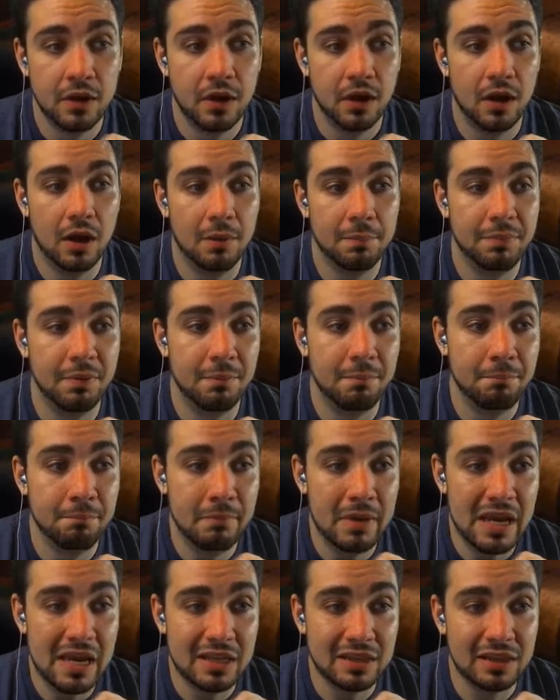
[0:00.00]
But
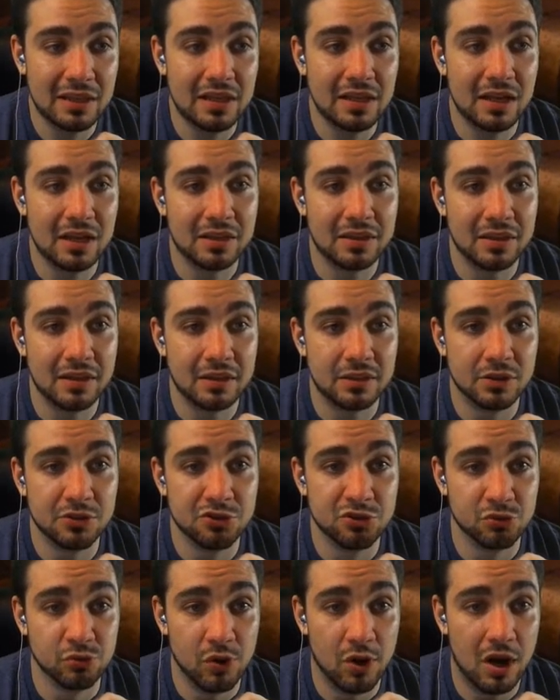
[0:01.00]
mainly, I think the
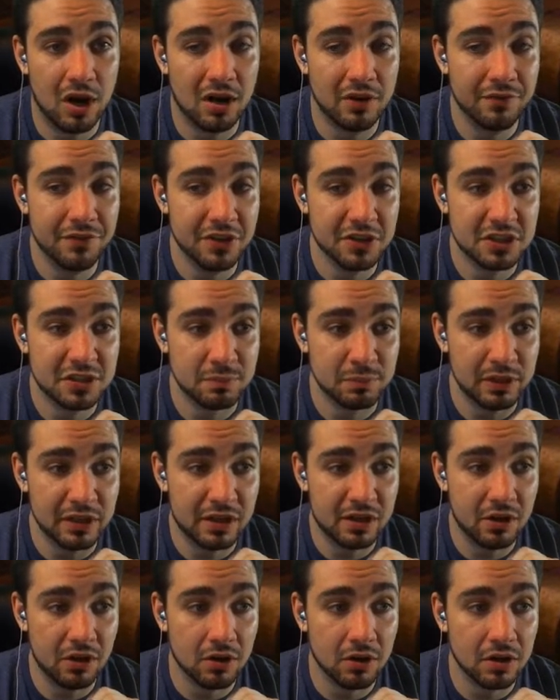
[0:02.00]
draw of this
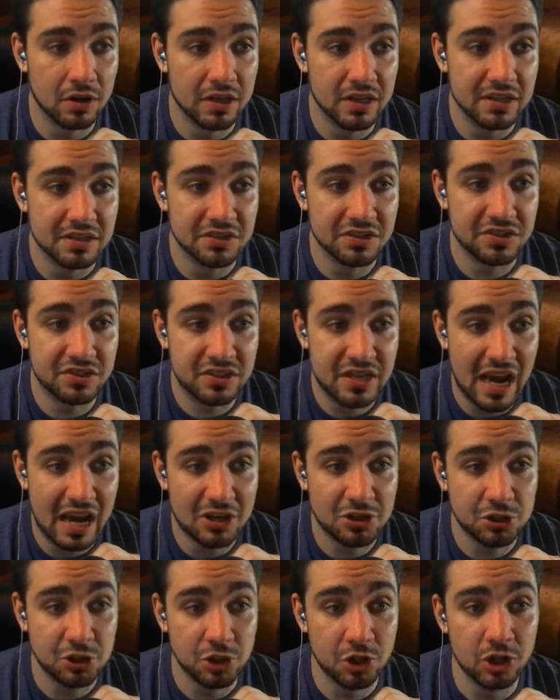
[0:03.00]
split card is
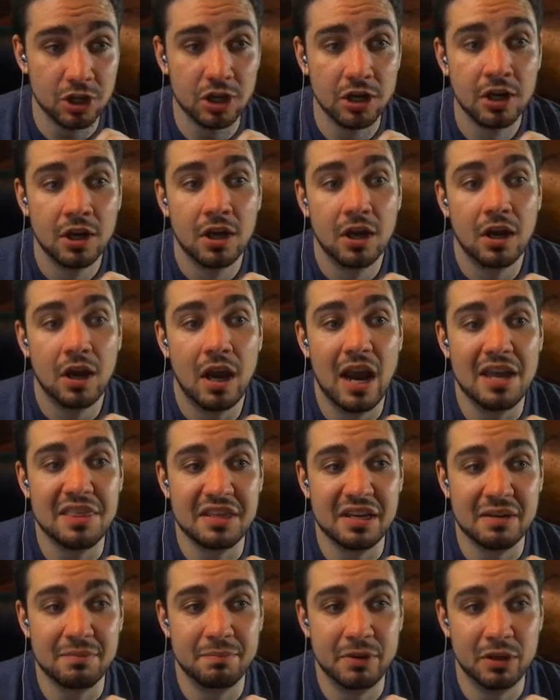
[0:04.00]
Stature and
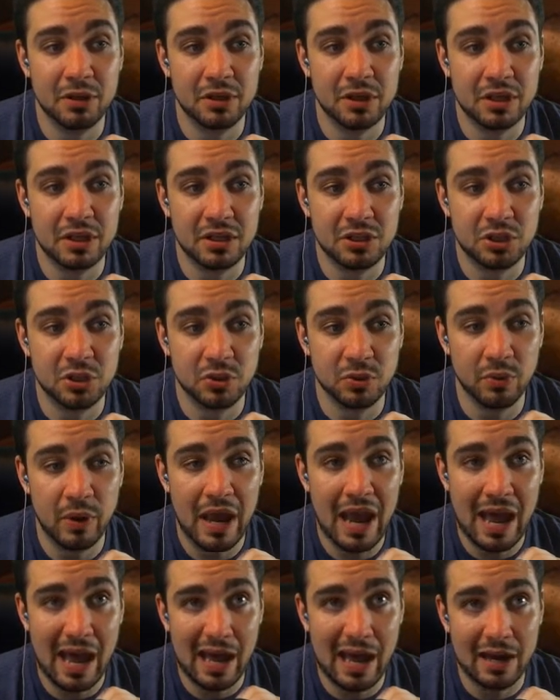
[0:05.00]
the ability to
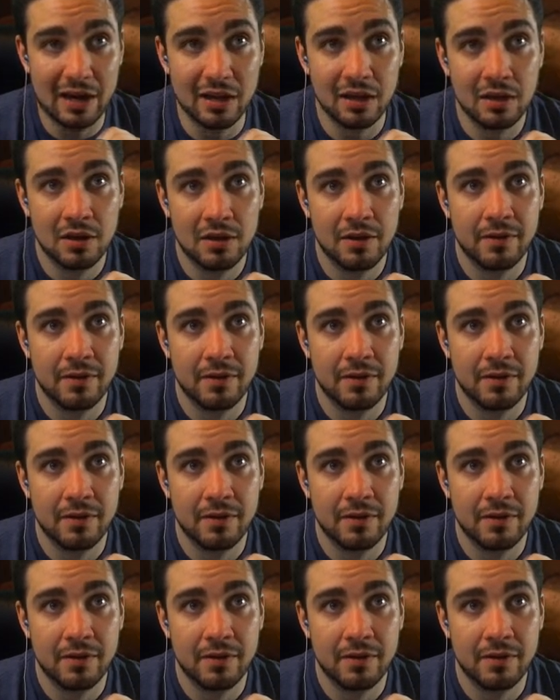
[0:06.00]
add